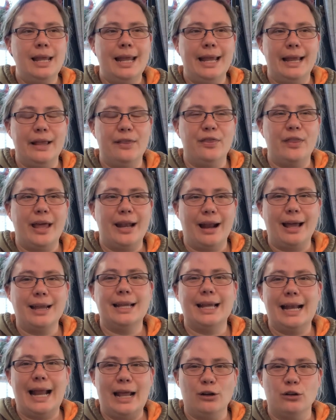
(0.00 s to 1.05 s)
in that I
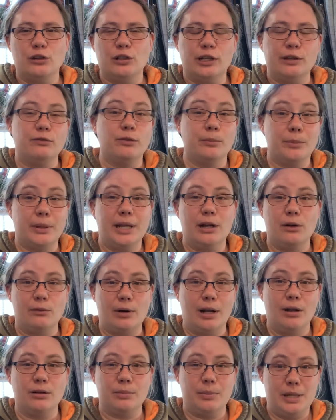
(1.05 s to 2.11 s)
get energy from being
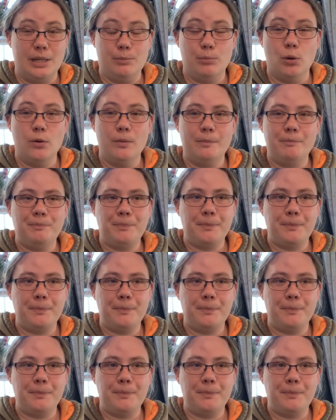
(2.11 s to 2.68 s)
around people.